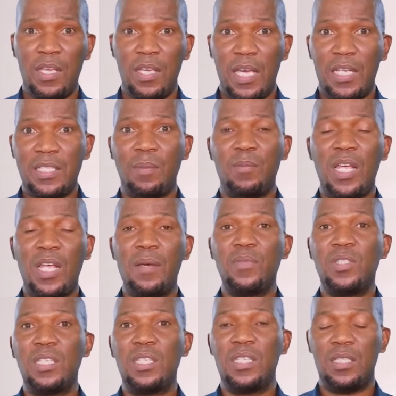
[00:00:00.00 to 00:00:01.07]
And
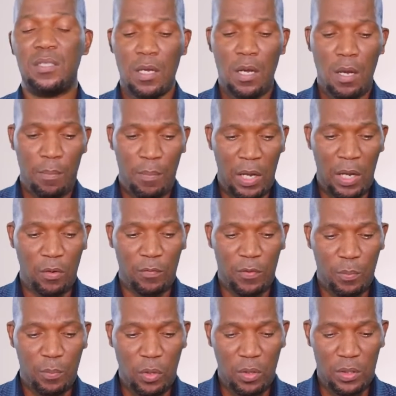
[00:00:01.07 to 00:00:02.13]
sometimes it is part of the
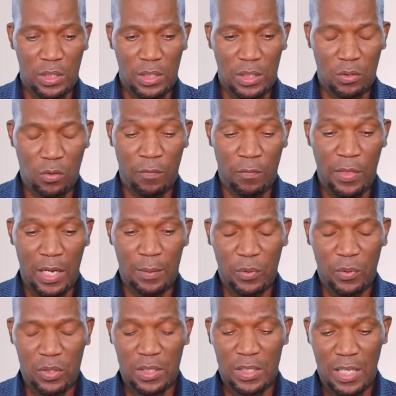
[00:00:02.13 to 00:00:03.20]
process,
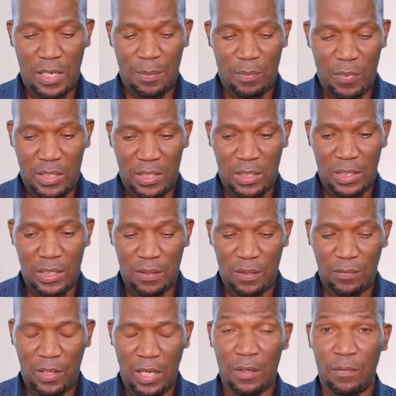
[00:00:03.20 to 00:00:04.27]
that makes it
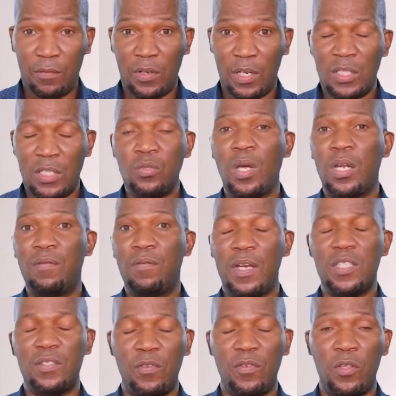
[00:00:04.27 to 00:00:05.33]
difficult for us to
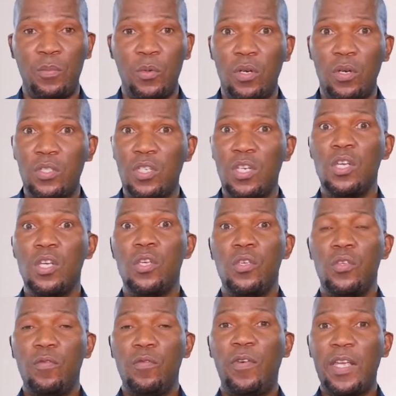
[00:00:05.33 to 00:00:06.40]
advance forth, because
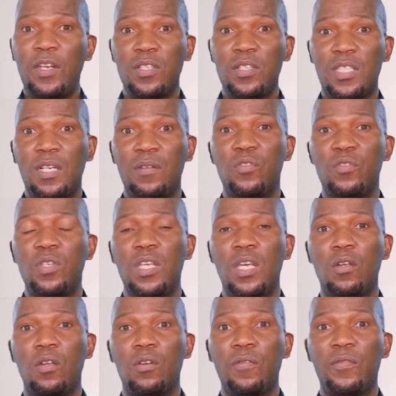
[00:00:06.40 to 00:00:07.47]
you find yourself doing a
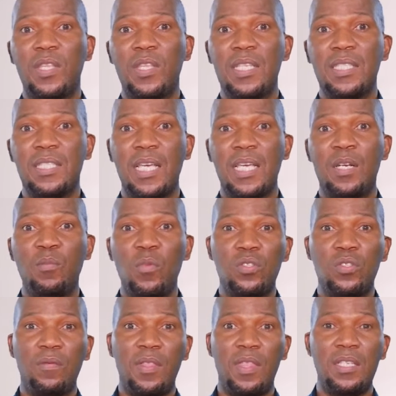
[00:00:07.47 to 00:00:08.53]
lot of things, and most
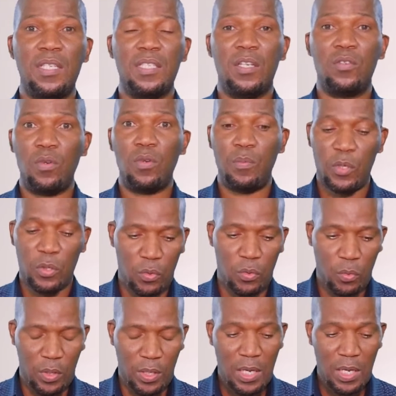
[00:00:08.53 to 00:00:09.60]
of the things that you'll be
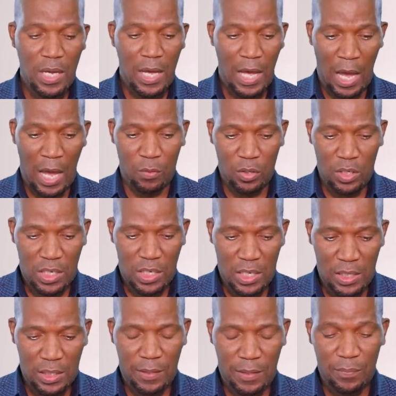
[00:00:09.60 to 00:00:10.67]
doing are not
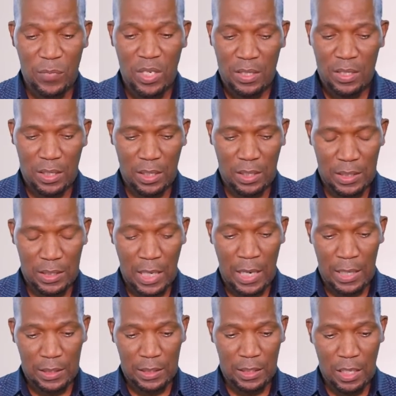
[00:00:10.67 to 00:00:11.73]
yielding the
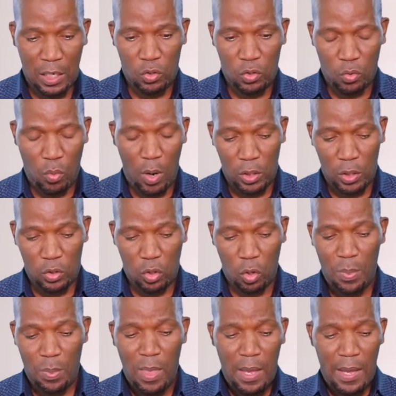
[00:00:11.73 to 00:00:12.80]
results that you want.
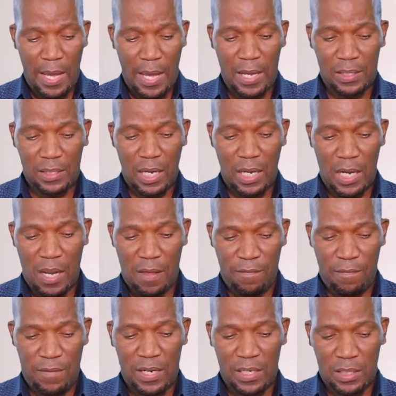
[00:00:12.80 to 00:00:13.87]
So at an
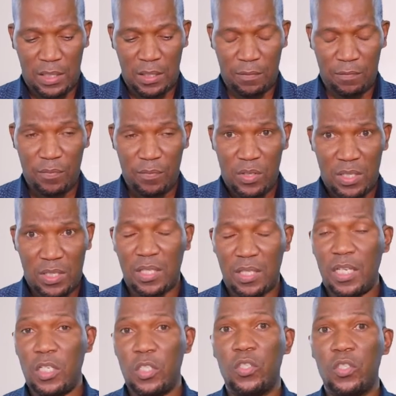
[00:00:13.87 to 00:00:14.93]
effective
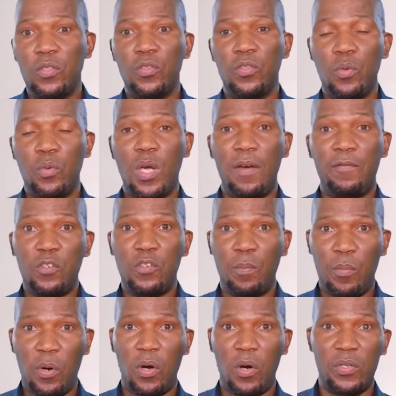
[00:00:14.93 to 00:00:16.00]
stage, you have to
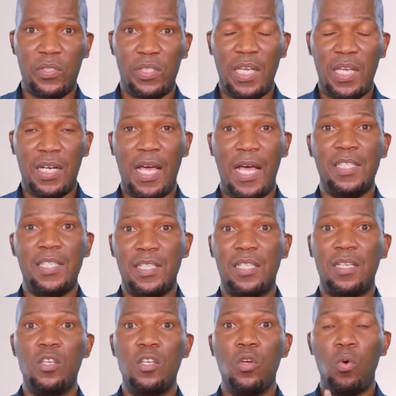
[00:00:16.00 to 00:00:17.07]
pause and ask,
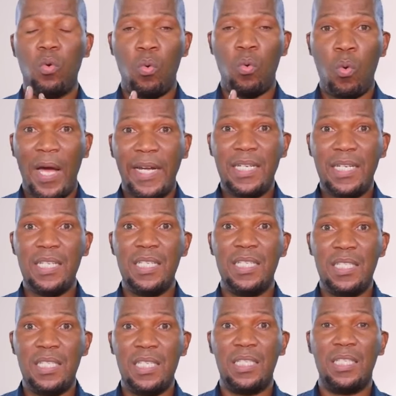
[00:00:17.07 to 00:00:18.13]
what
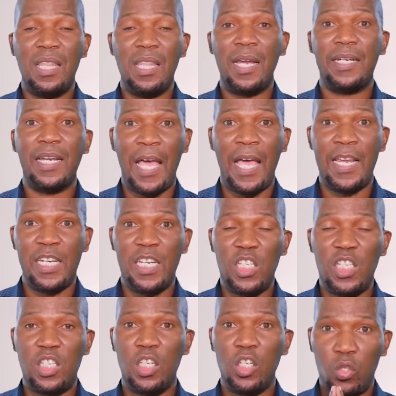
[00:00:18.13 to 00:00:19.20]
is it that I
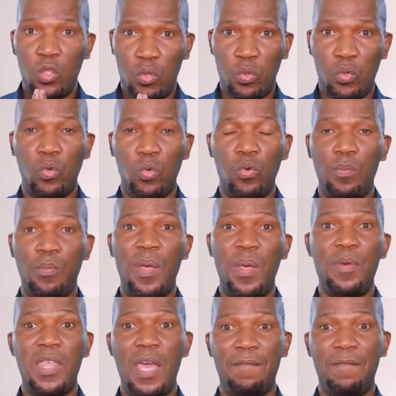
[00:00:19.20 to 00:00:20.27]
need to do? Maybe
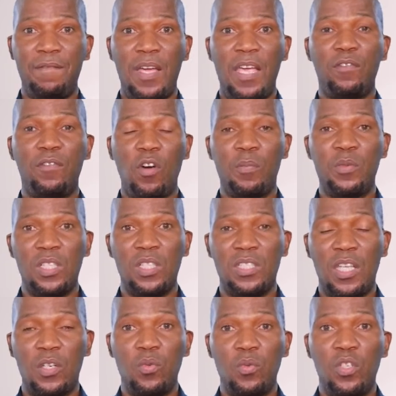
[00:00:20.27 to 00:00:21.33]
there are 5 options
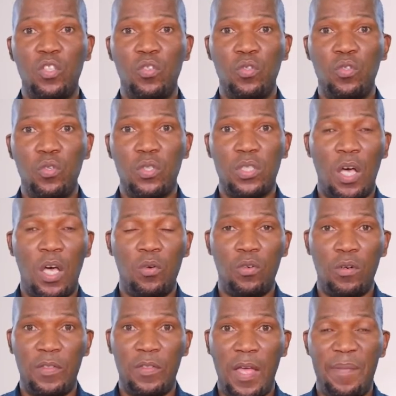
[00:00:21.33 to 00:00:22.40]
that you need to choose out
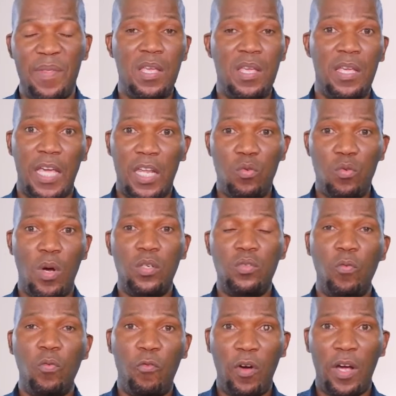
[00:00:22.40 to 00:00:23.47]
of them, and you want
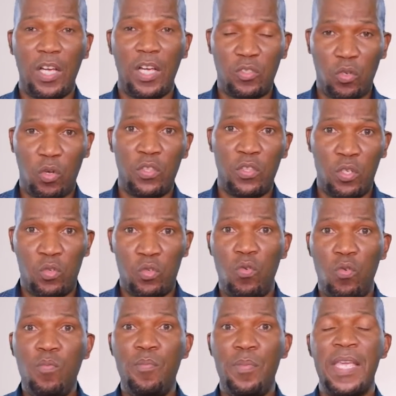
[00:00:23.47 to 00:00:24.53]
to focus on the
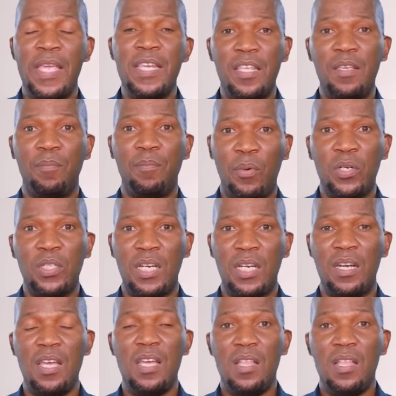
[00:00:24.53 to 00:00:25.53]
2 main important